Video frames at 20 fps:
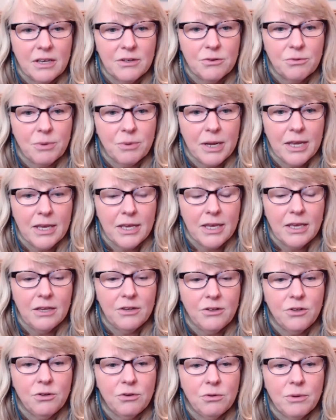Reiki
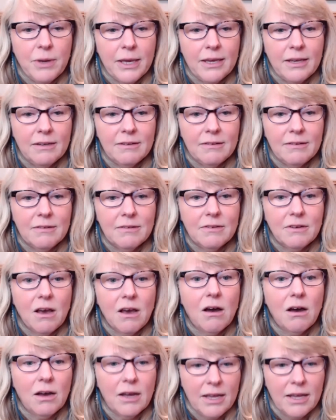to a
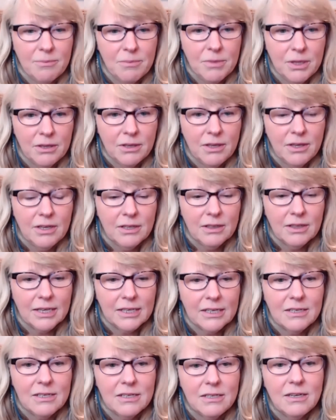time. Like
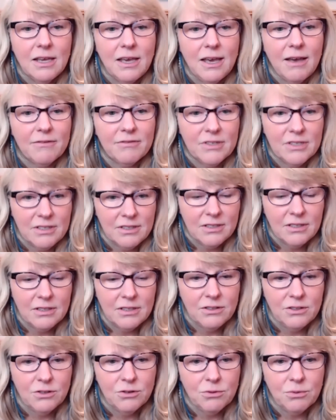I didn't have to sit
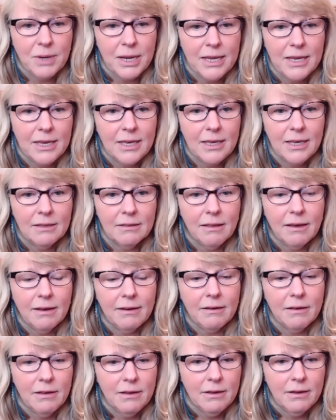and do Reiki
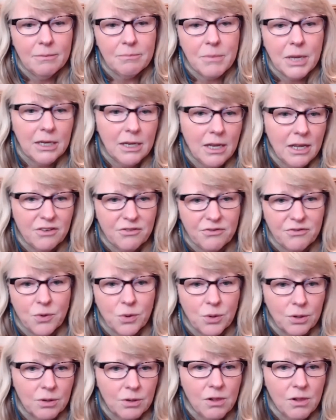like Monday at
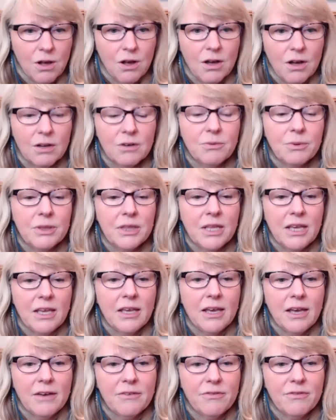4 o'clock when they
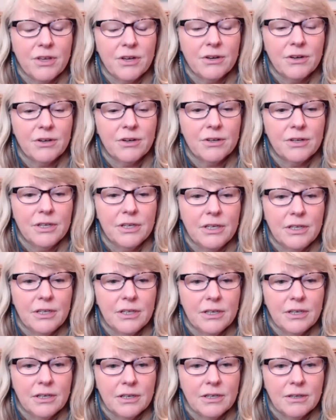have their
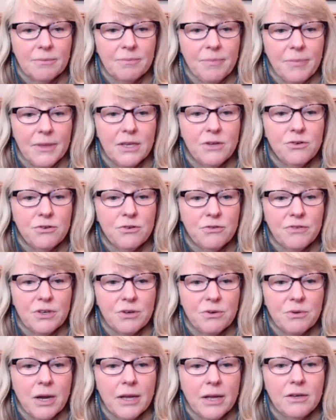
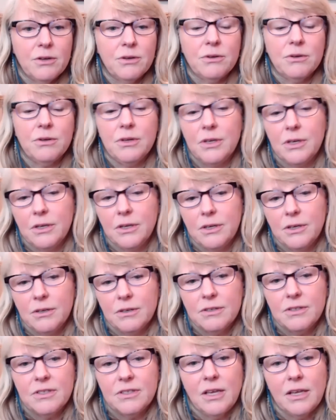interview. I could
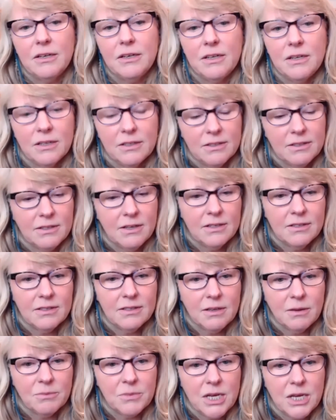send it at
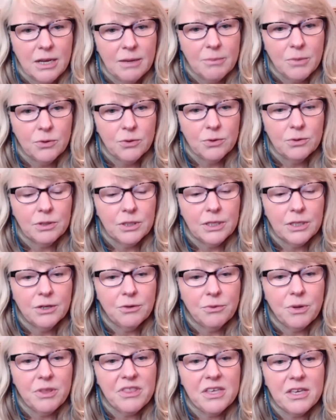some time earlier
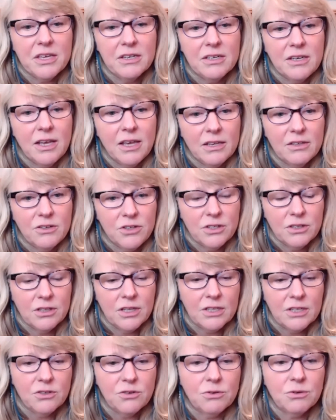with the intention
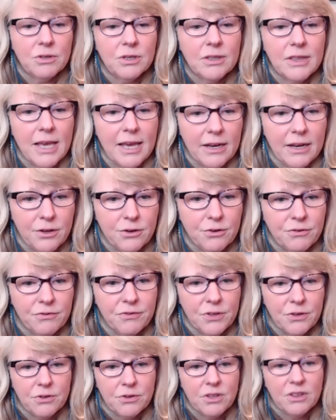that during that
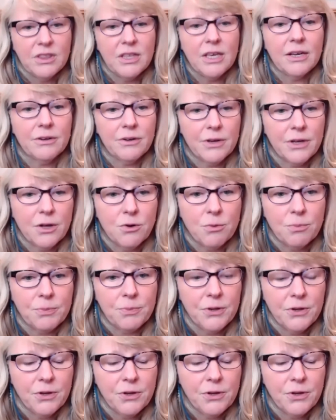interview that they are helped